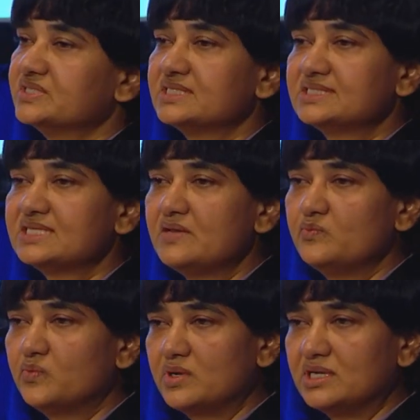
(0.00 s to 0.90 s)
to the
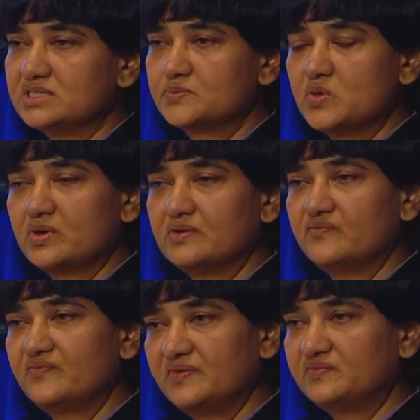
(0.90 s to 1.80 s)
same word spoken
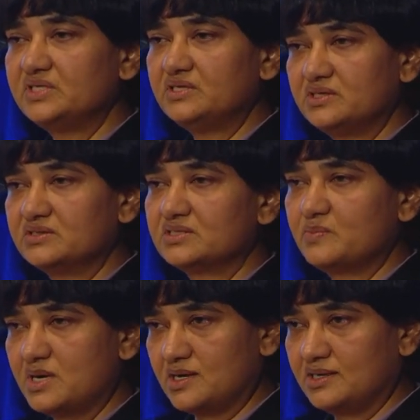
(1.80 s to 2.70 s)
fifty years
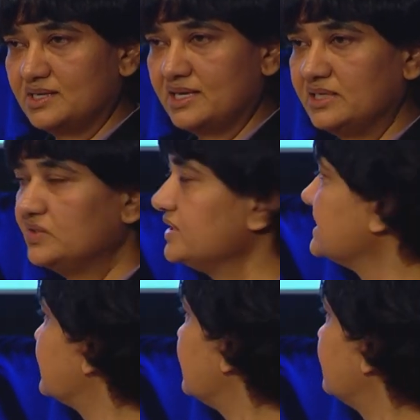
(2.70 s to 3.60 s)
apart, and you
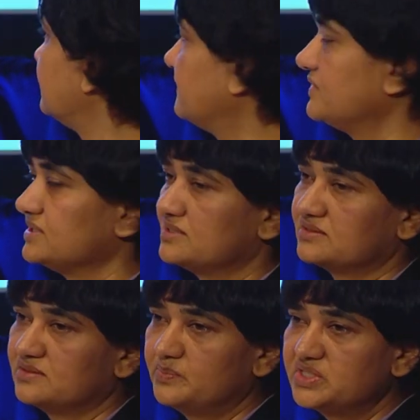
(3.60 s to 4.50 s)
can see the
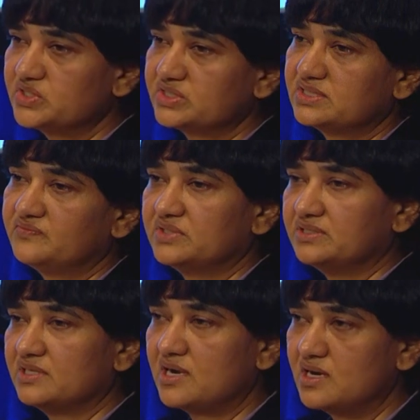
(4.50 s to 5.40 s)
differences. The pitch is
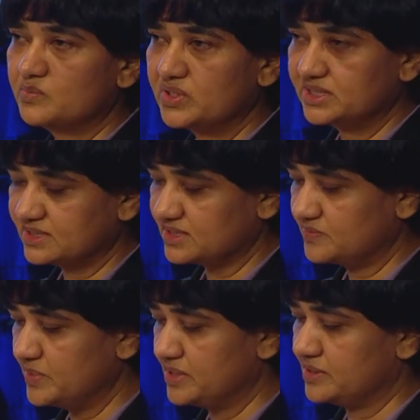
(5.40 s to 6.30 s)
shifted, the harmonics are
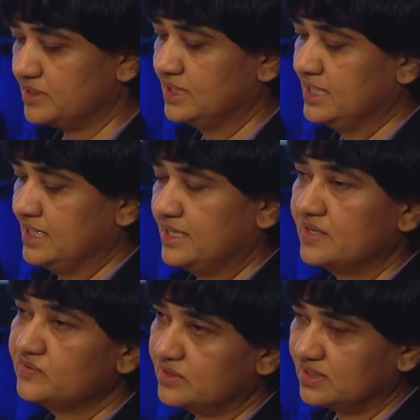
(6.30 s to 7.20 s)
smeared,
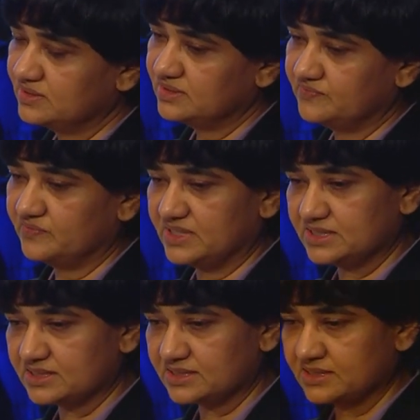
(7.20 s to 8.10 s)
and there are other
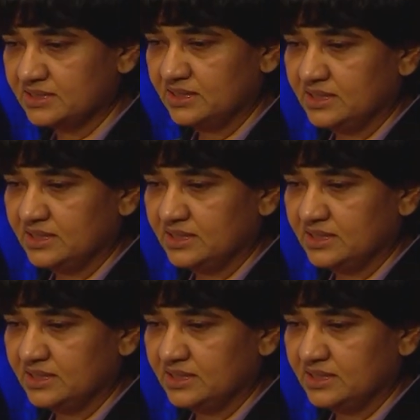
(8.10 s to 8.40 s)
differences.